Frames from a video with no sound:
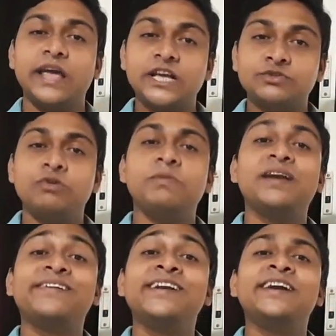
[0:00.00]

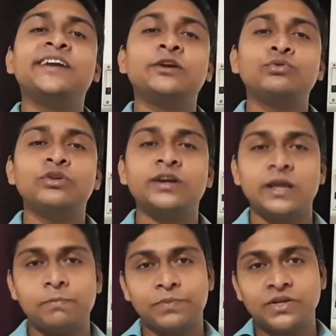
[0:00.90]
experiment related to the
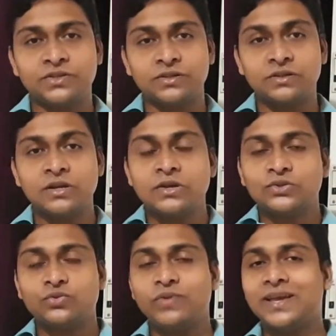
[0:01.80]
temperature,
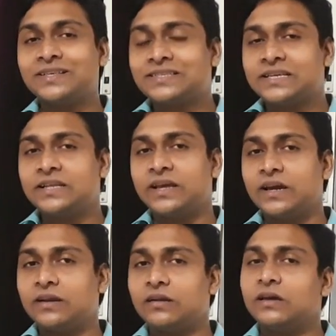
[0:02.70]
so we can see
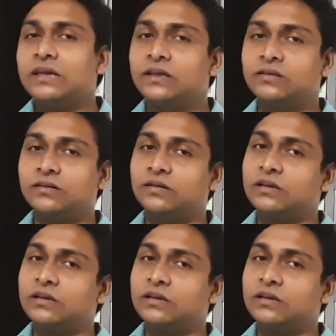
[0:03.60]
that in